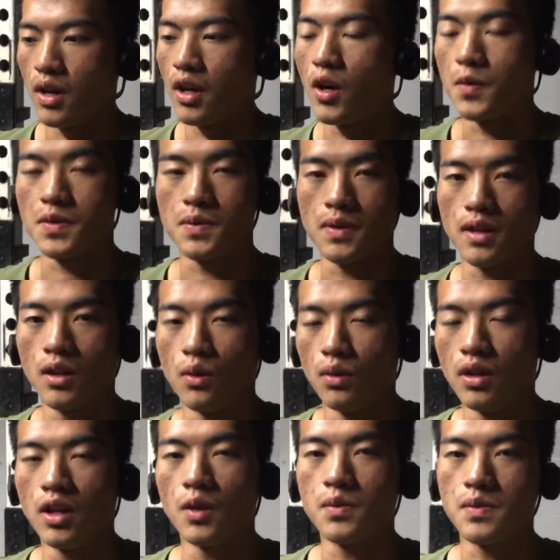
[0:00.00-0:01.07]

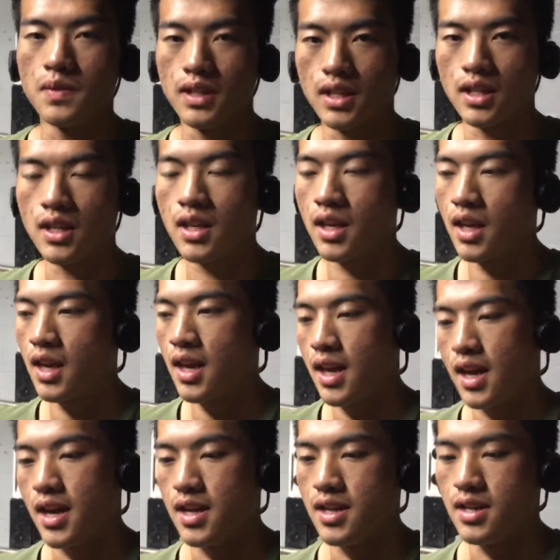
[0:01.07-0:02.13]
helped me
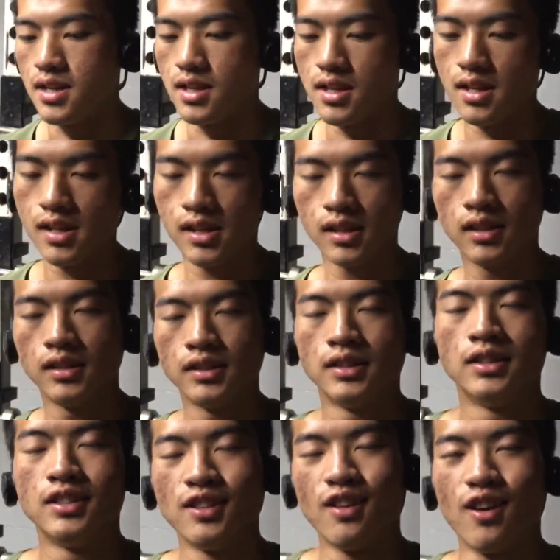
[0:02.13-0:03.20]
and
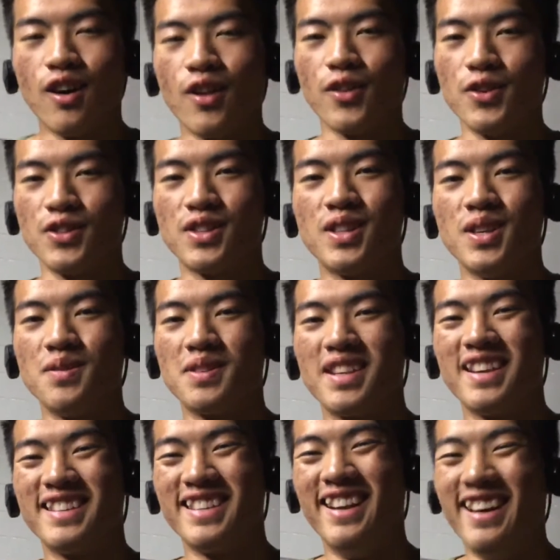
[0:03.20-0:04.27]
all those
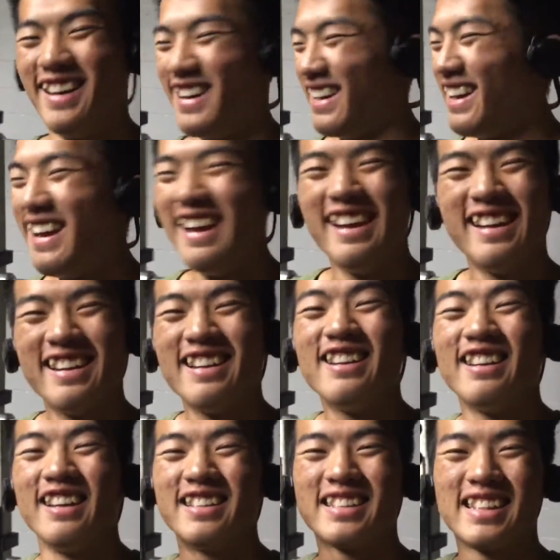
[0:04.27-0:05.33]
tips. So
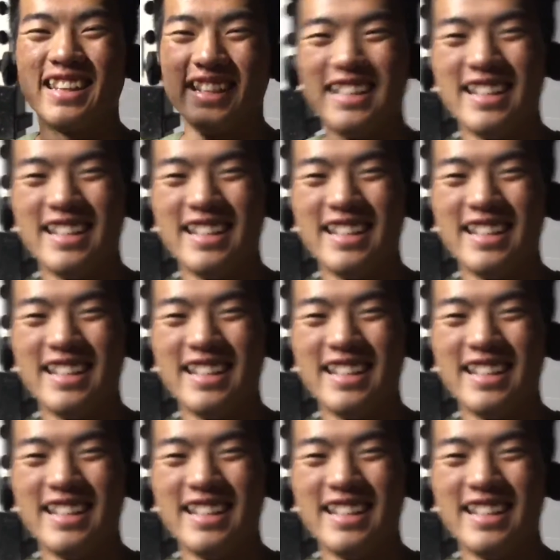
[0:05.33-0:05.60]
let's get